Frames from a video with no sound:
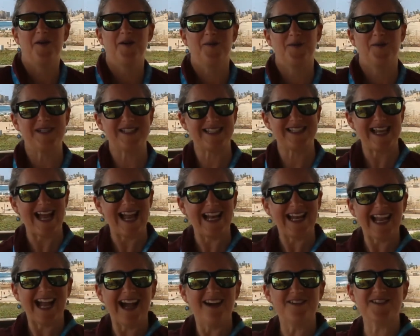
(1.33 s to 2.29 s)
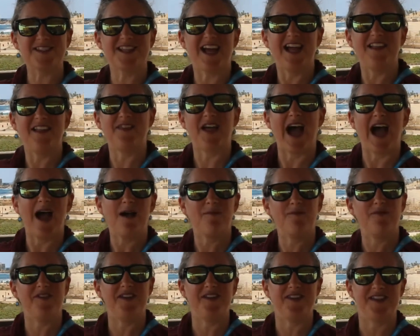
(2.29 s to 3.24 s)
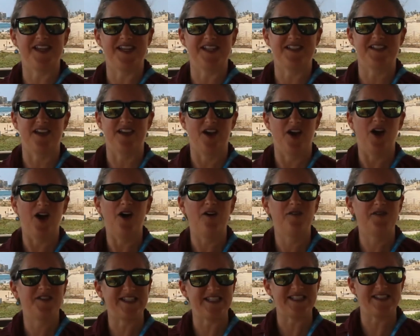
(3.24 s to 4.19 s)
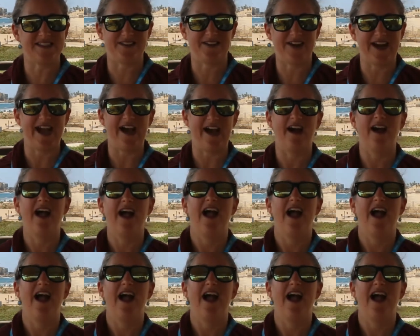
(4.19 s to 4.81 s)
We're standing outside the amphitheater of Caesarea,